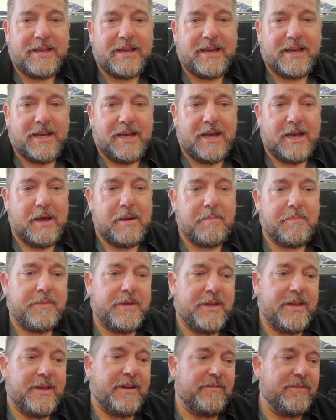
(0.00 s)

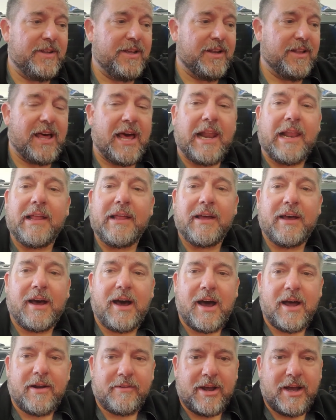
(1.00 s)
I've done a lot of
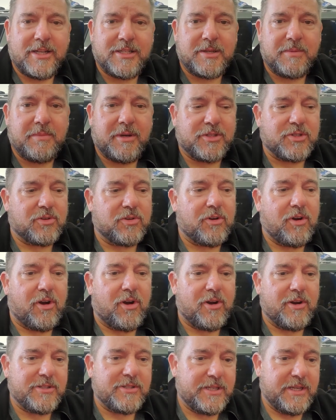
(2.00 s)
hot rods and muscle
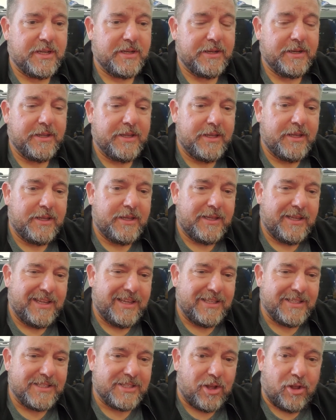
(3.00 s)
cars, and
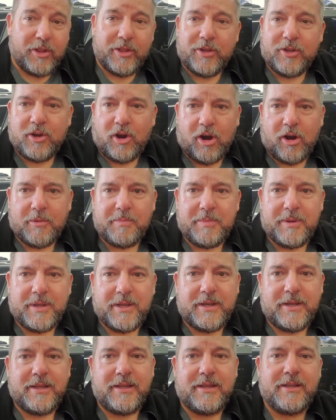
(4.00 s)
installing
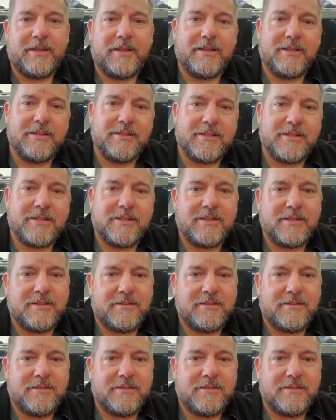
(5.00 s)
carpet is